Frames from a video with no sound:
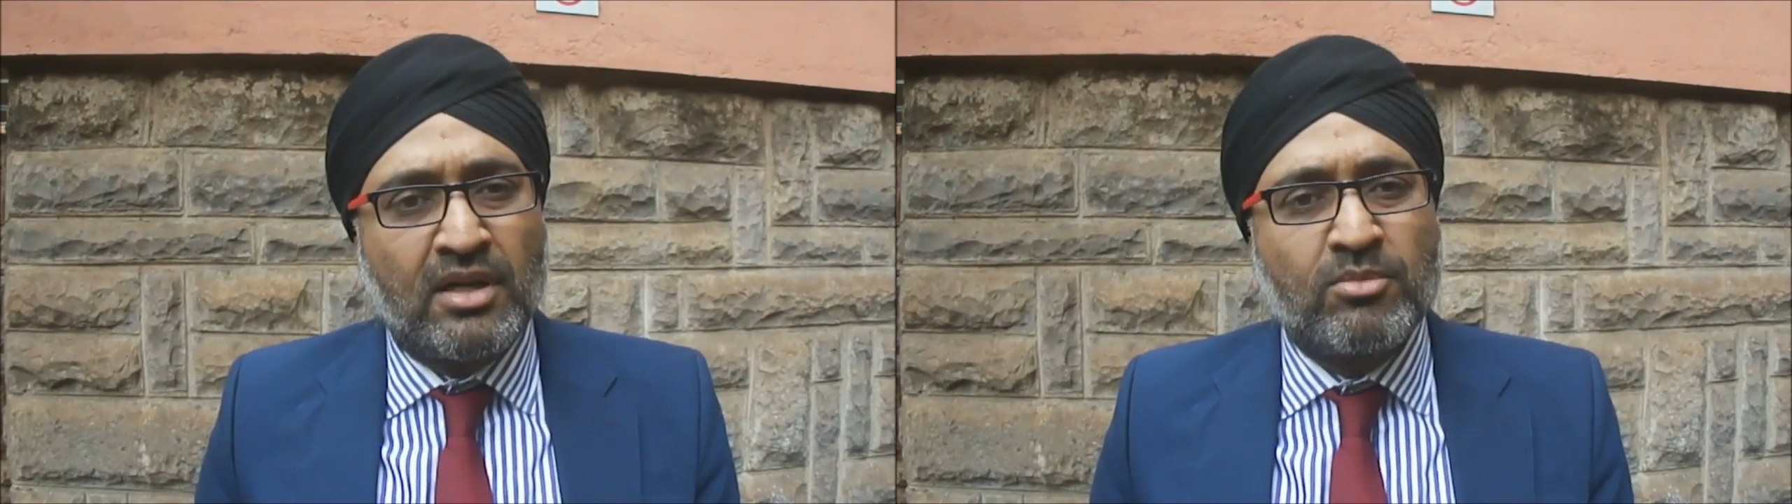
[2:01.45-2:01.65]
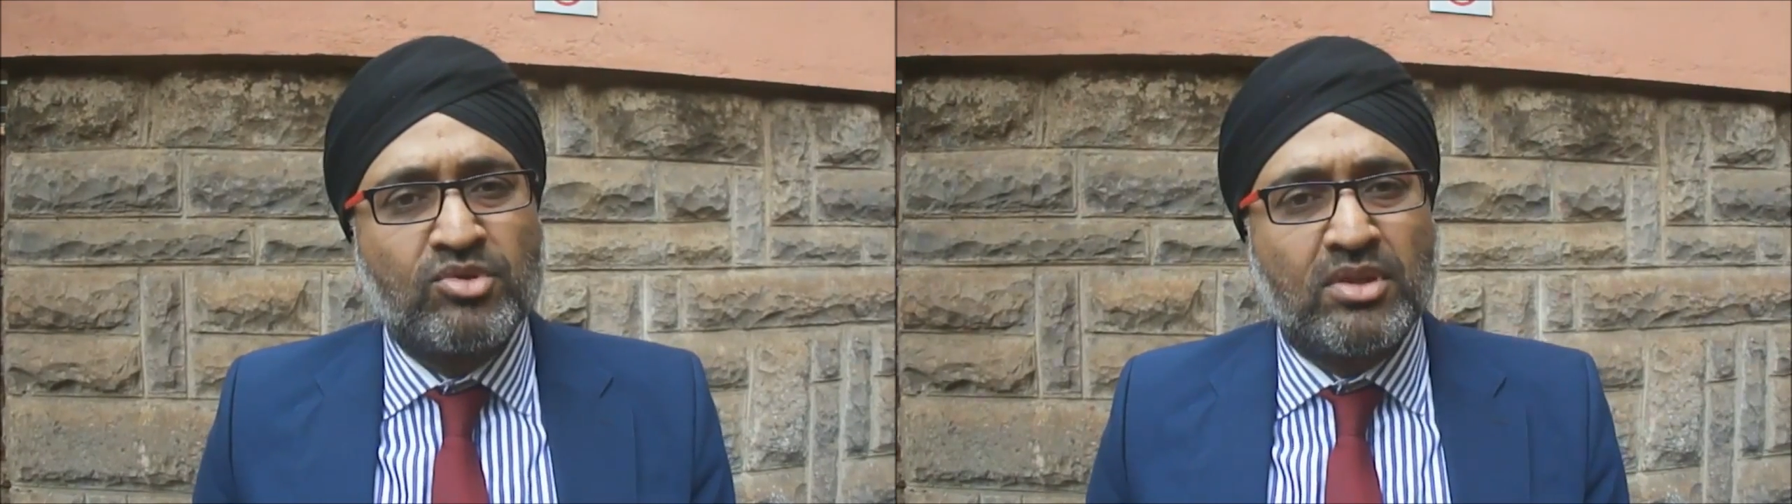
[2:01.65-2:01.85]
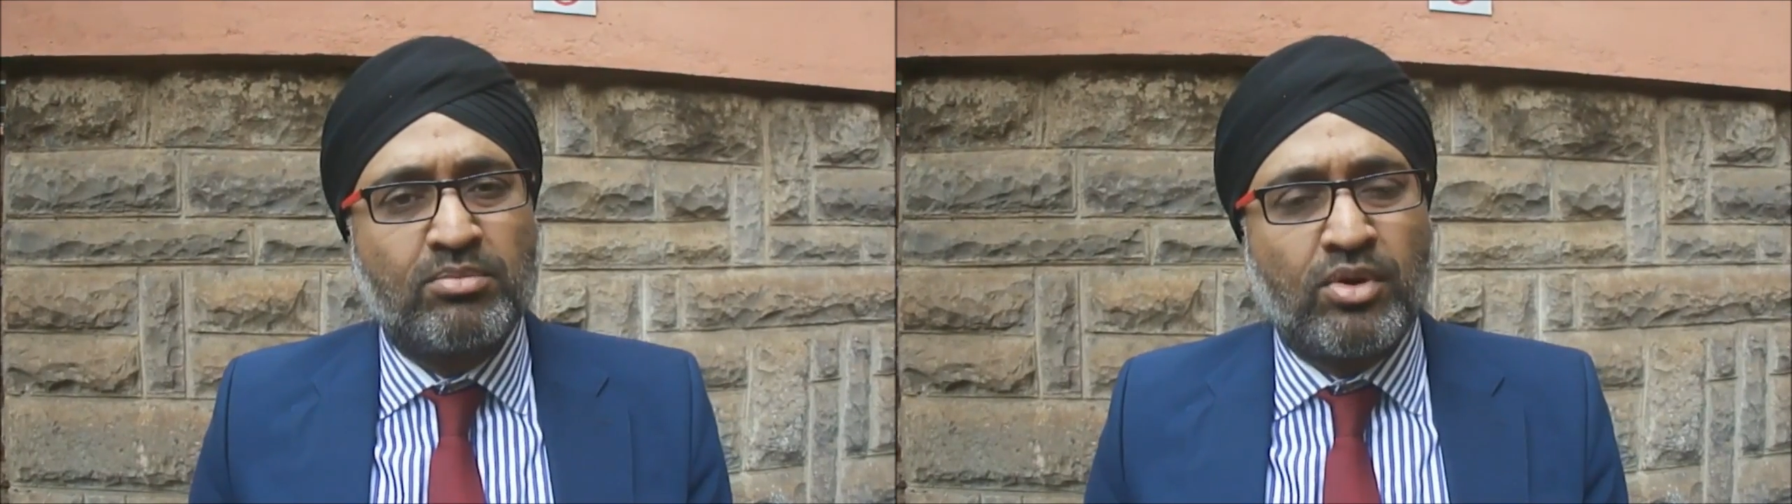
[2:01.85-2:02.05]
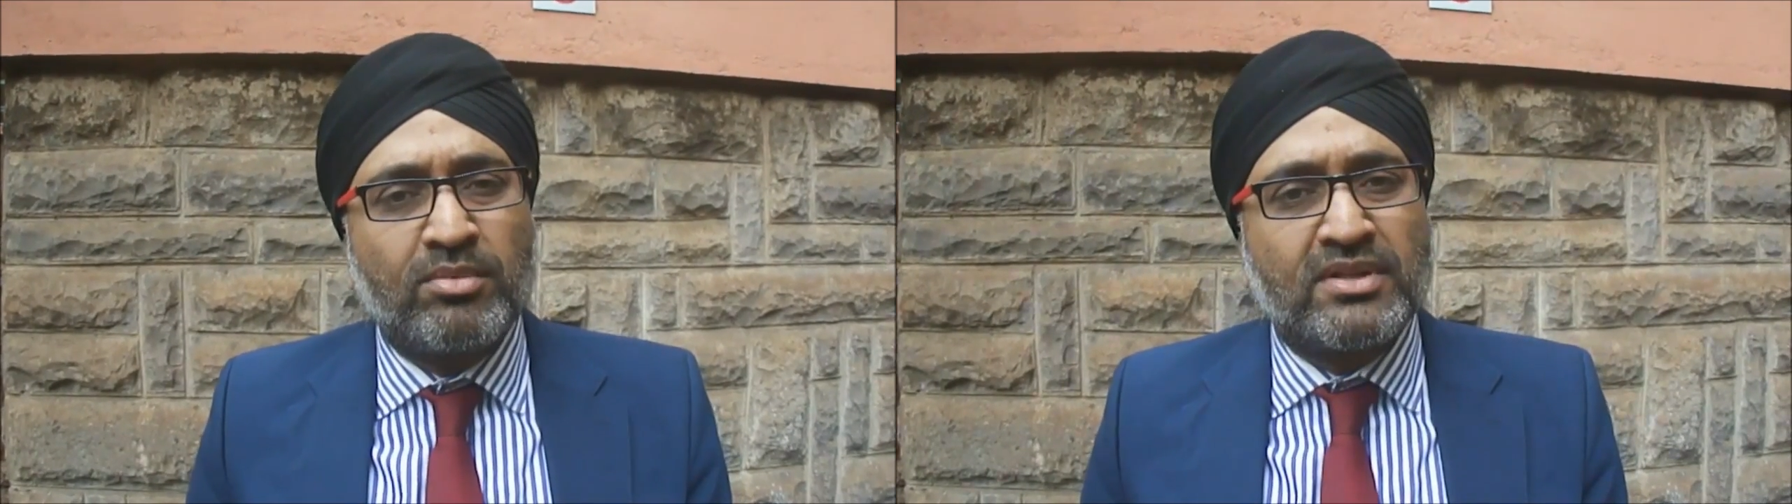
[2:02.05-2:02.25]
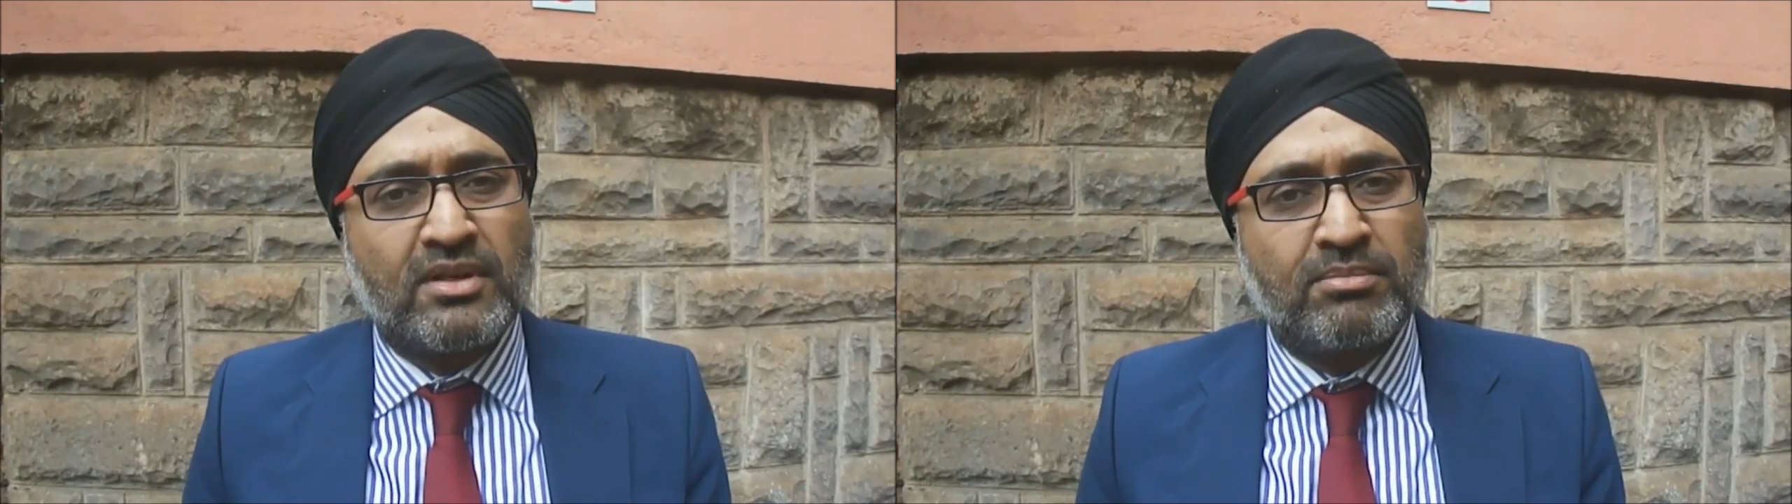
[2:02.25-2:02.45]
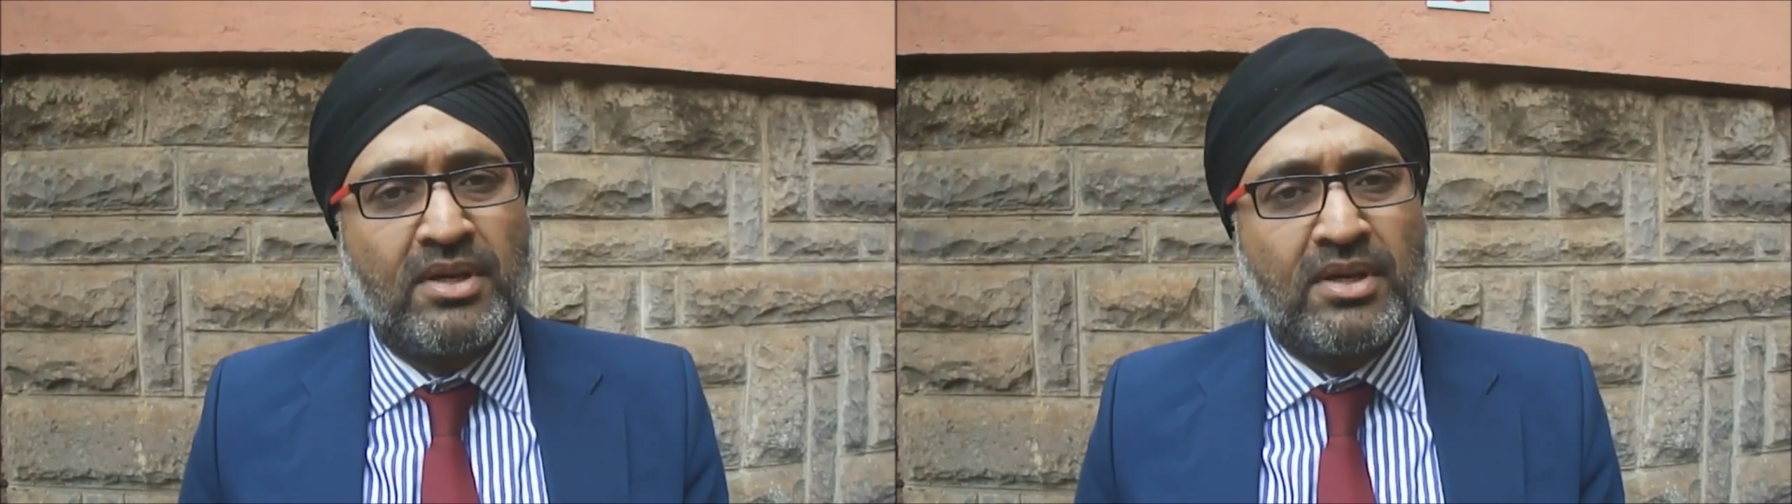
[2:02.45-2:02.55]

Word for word: comes with the promise that